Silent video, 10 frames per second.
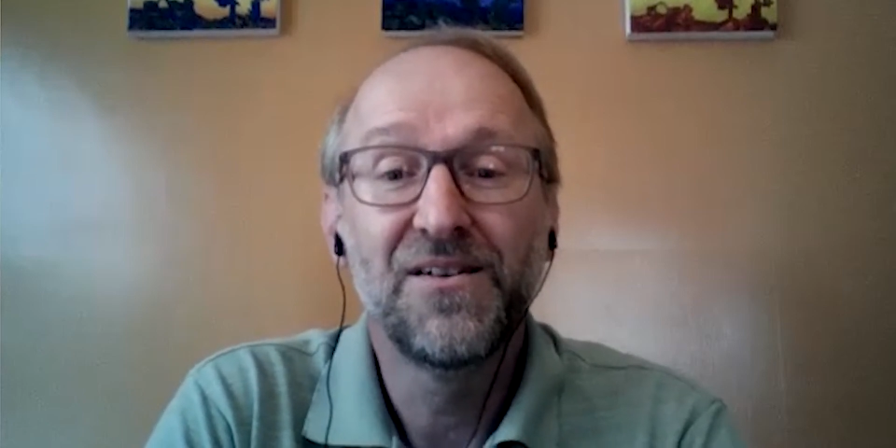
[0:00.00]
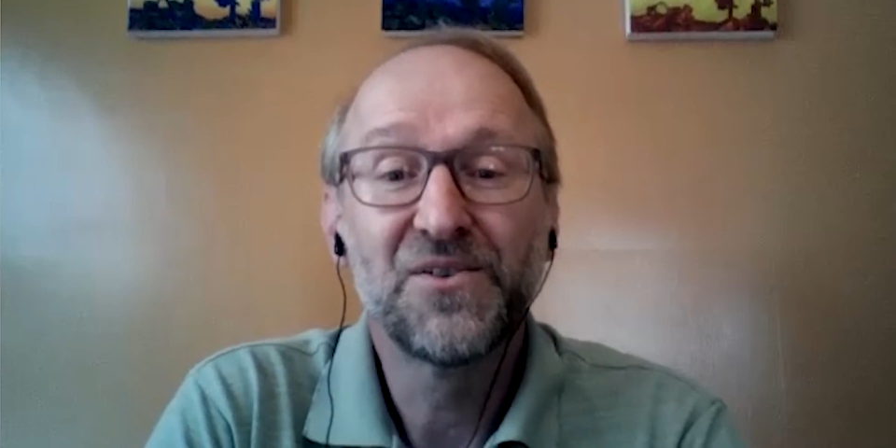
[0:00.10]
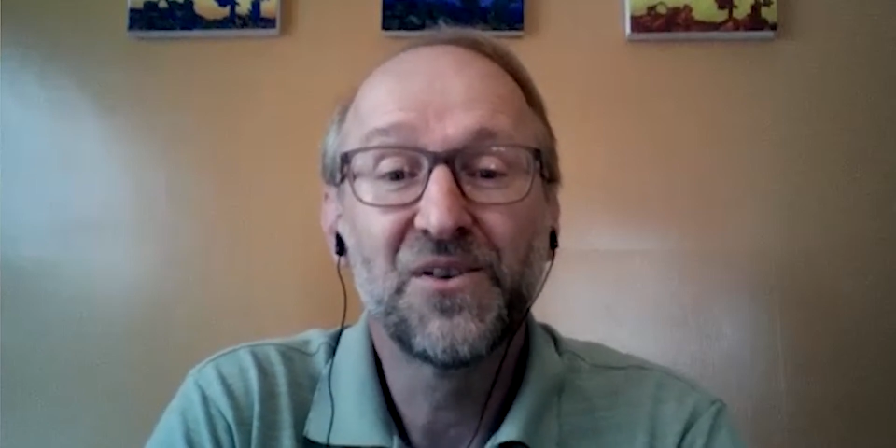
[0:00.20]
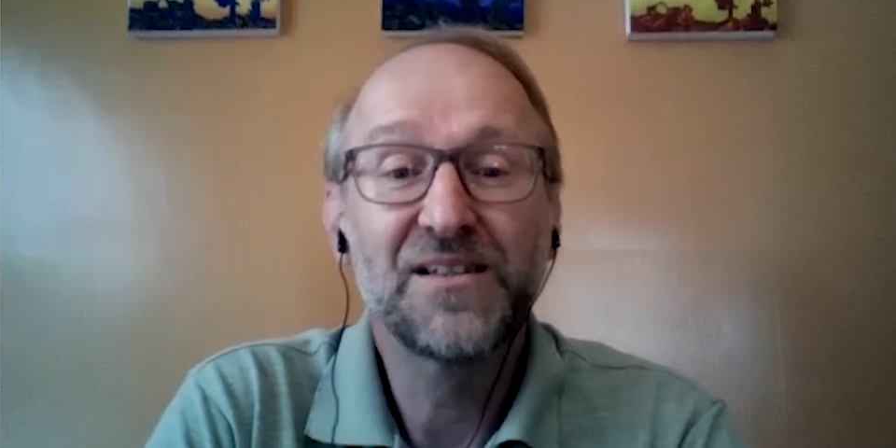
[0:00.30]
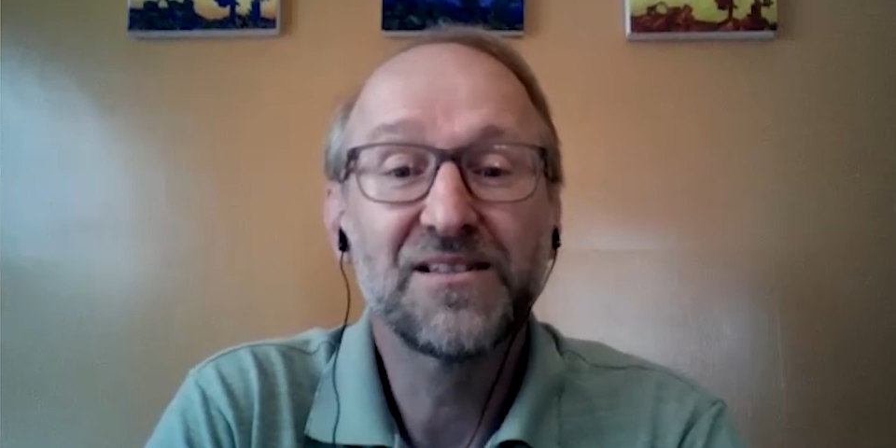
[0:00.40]

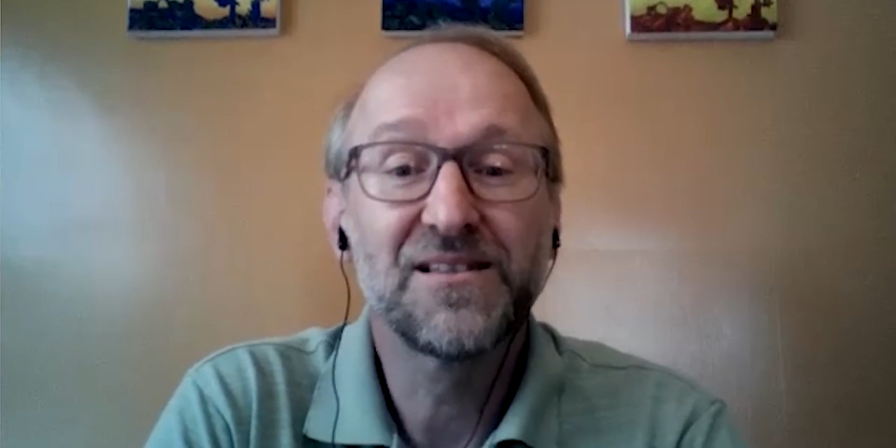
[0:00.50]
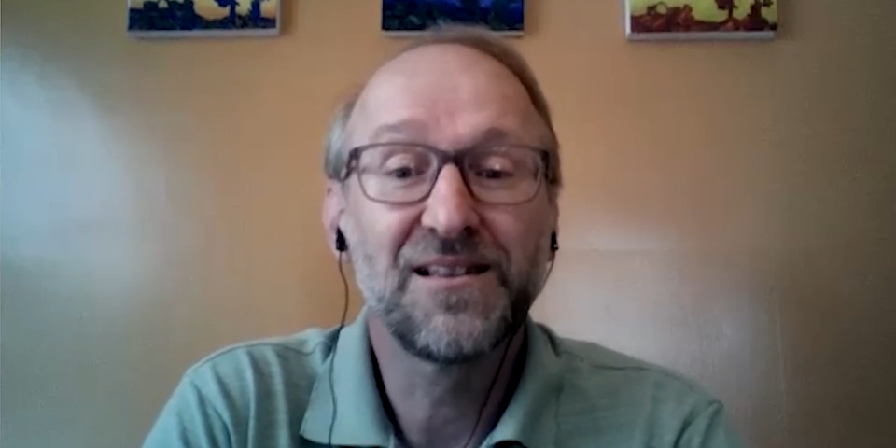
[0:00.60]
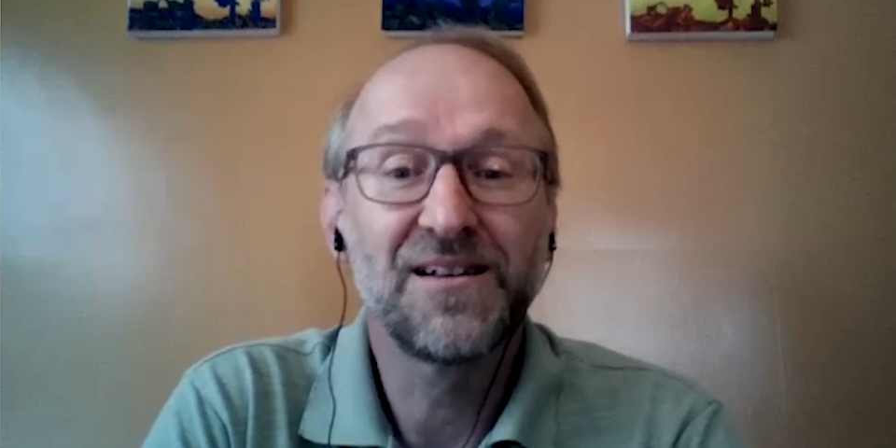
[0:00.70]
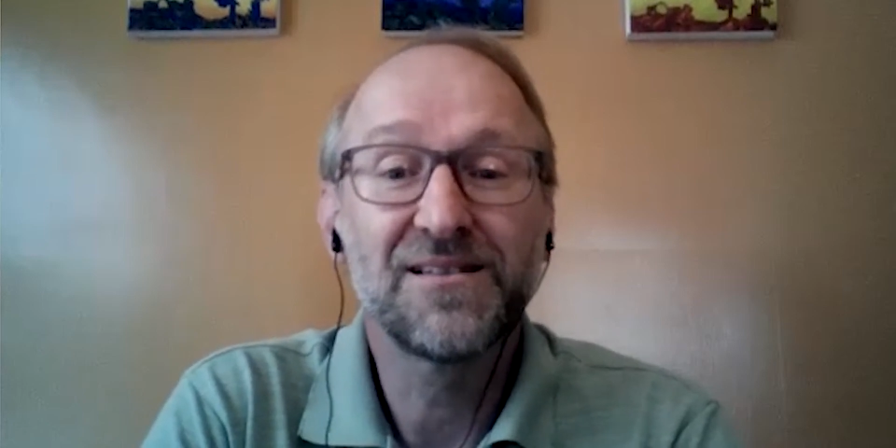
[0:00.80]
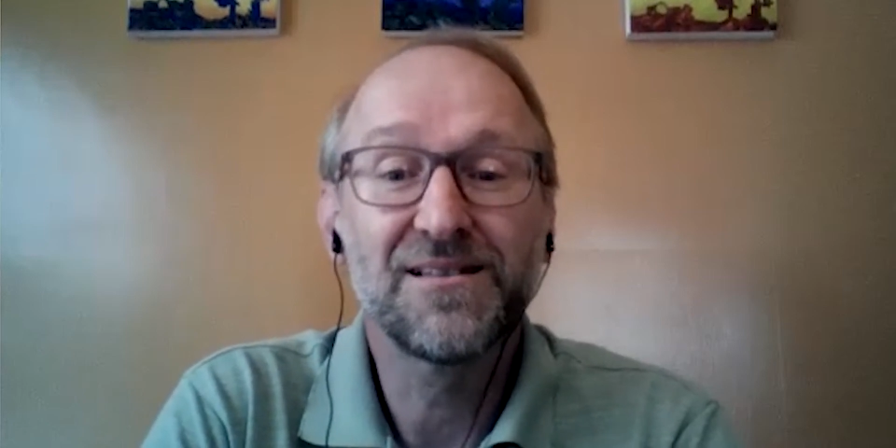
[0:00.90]
So
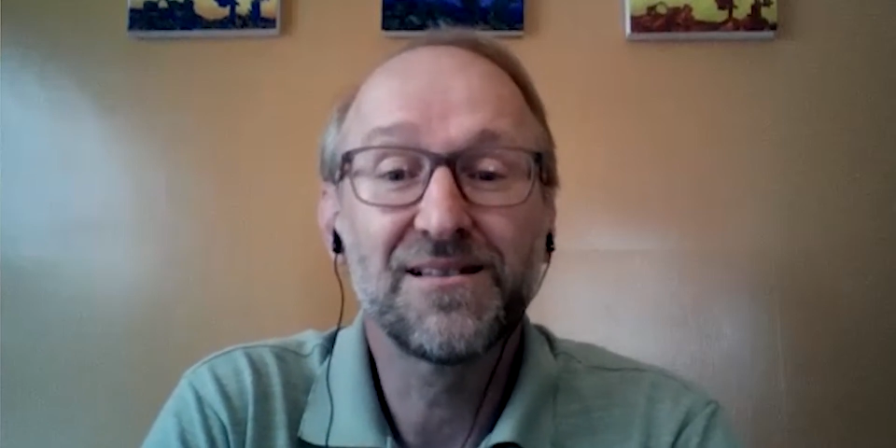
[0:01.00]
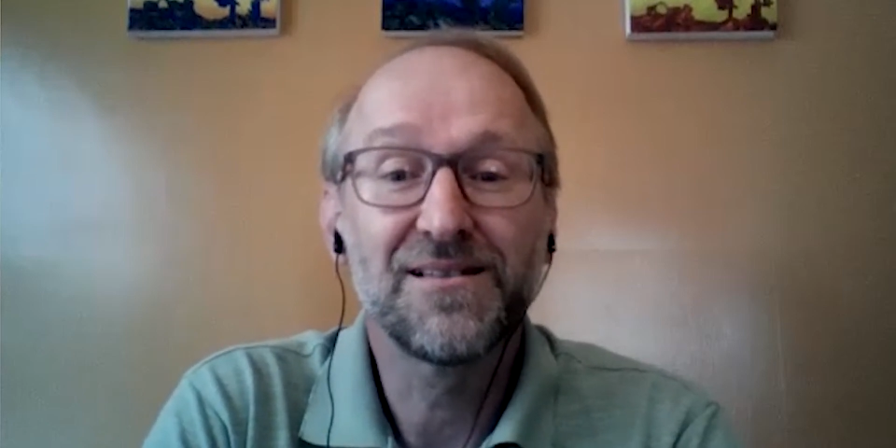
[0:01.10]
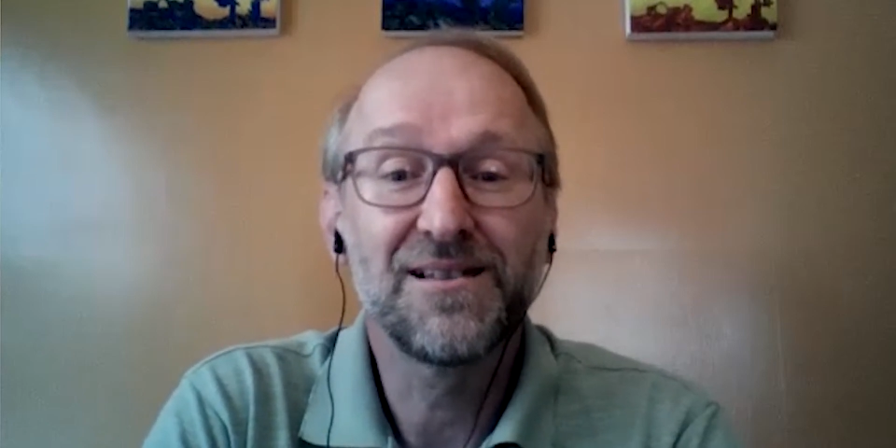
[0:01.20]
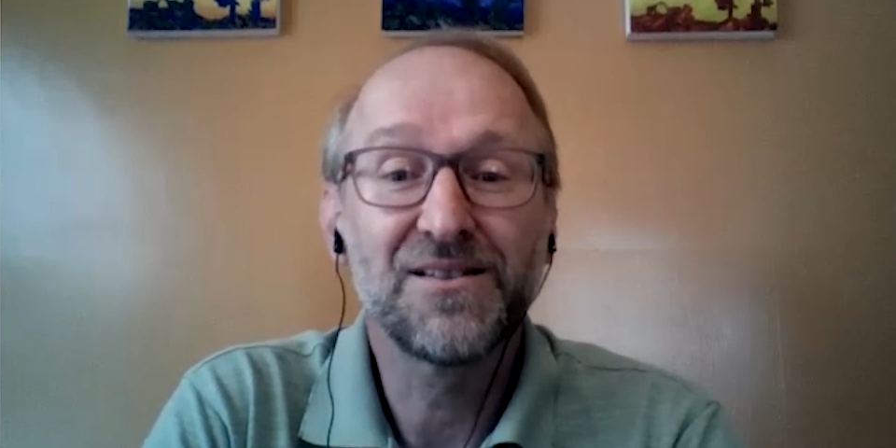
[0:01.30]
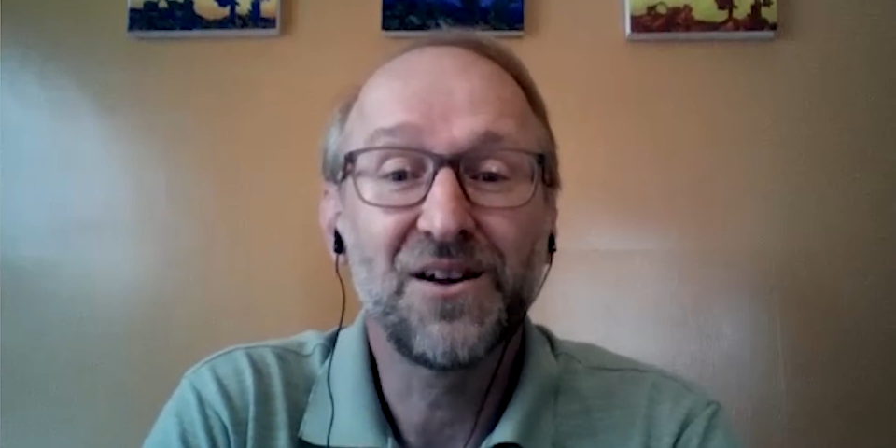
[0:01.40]

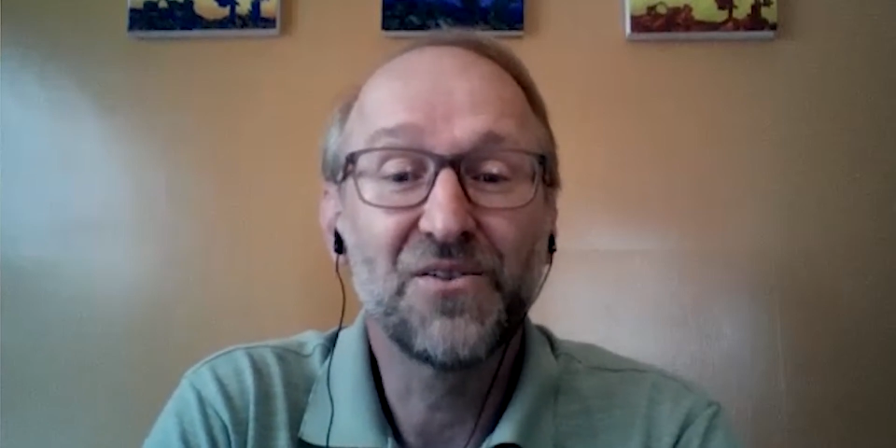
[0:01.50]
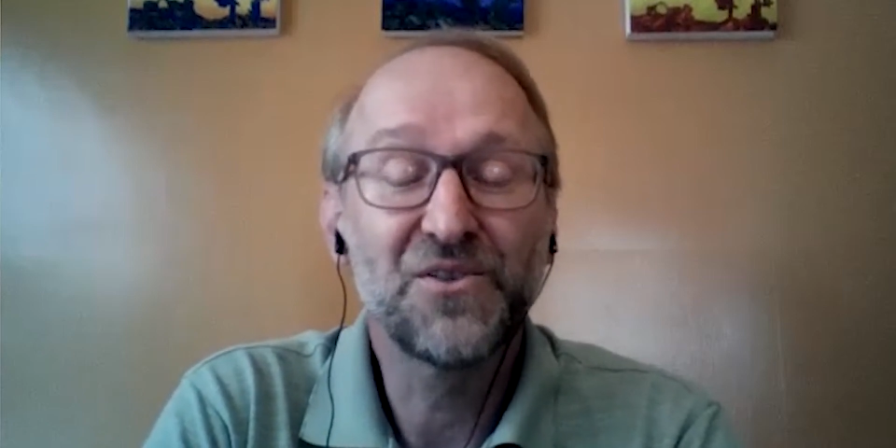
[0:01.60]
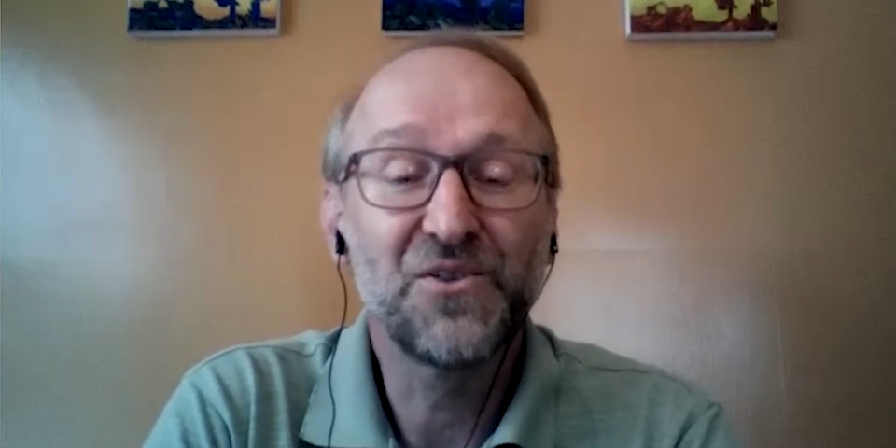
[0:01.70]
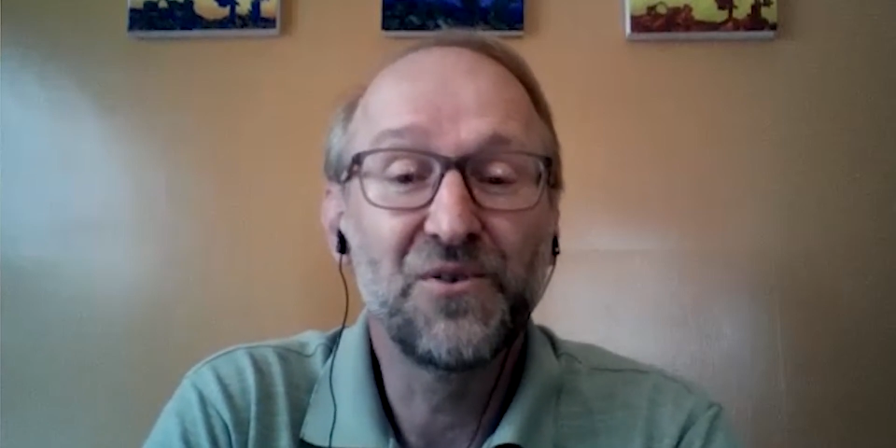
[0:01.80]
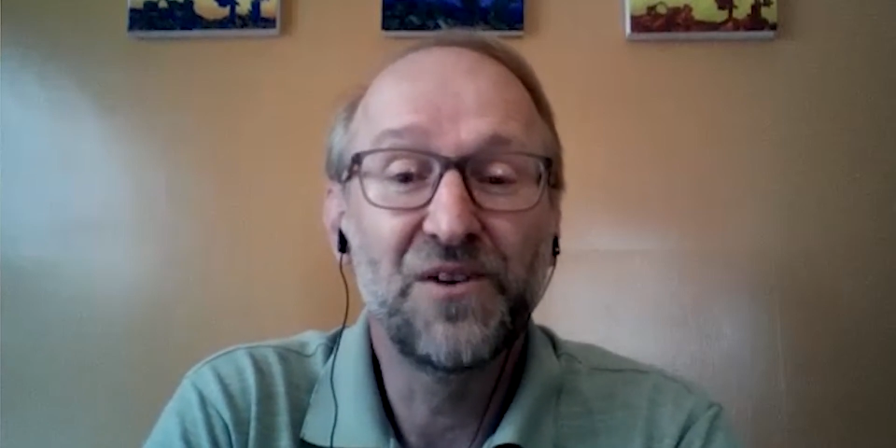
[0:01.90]
that's
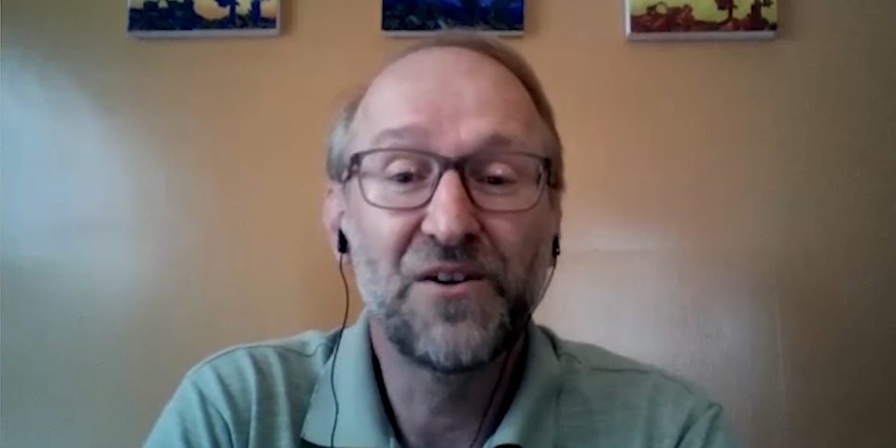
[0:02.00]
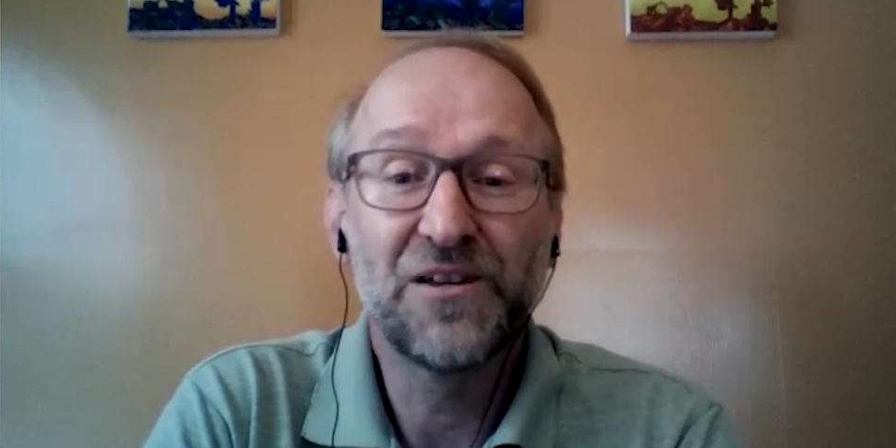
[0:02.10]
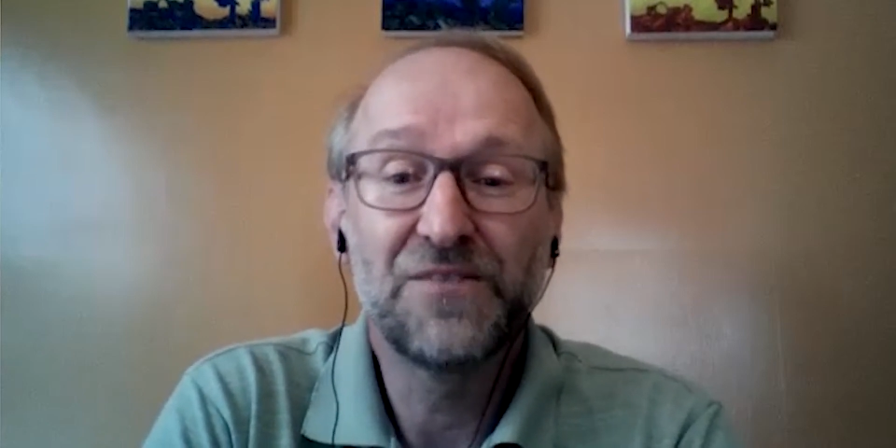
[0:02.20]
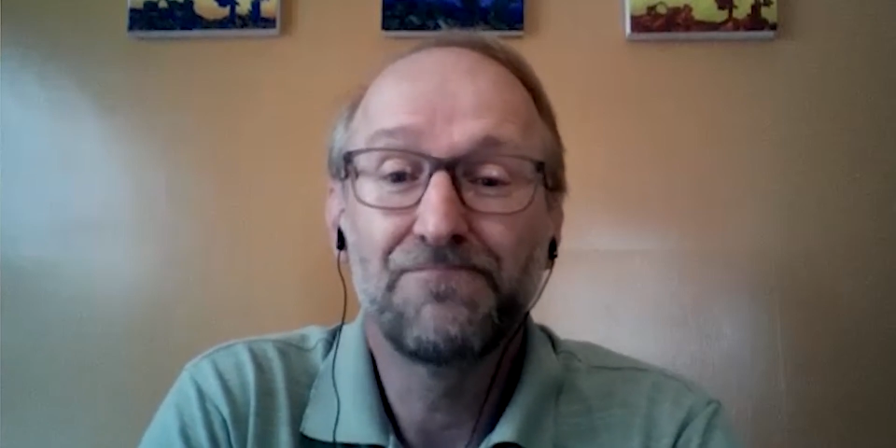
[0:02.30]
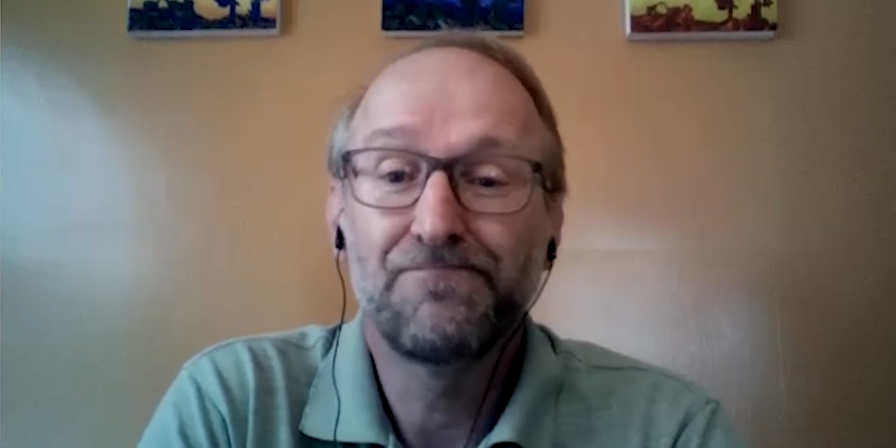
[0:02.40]
also a very,